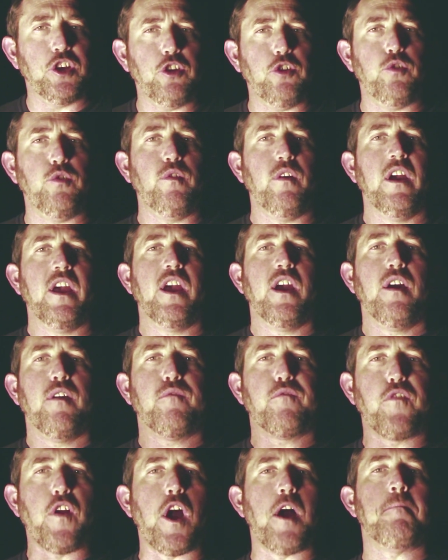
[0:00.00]
you
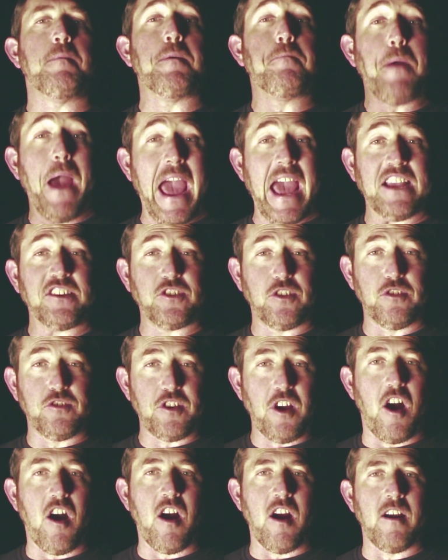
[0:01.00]
from a pastor's
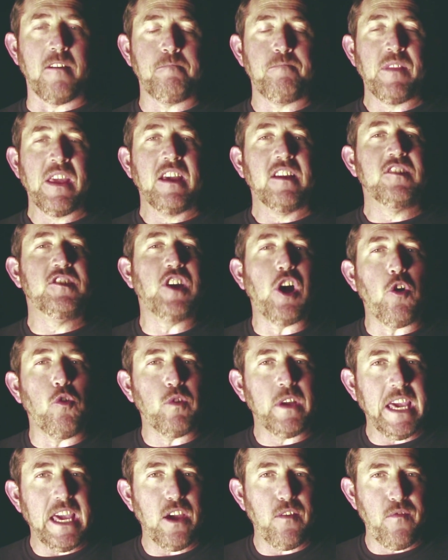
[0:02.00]
heart,
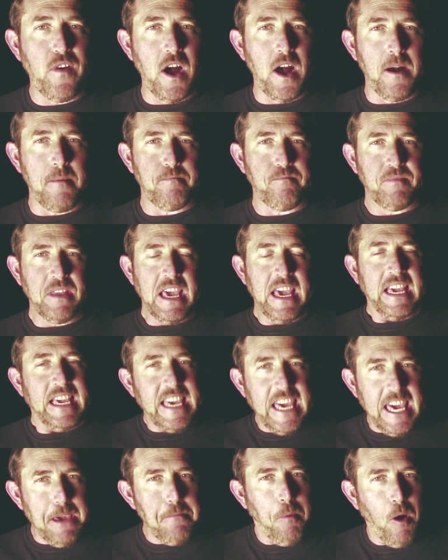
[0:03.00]
don't give up.
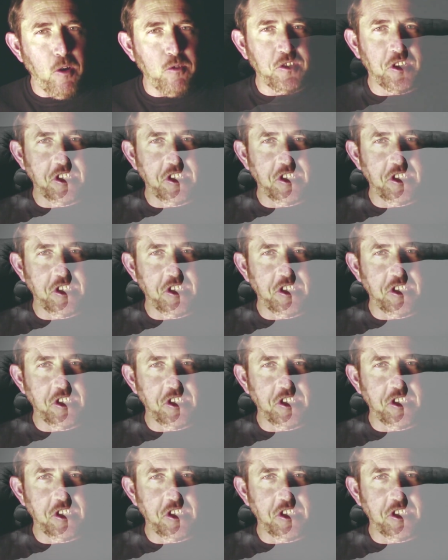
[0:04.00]
Keep on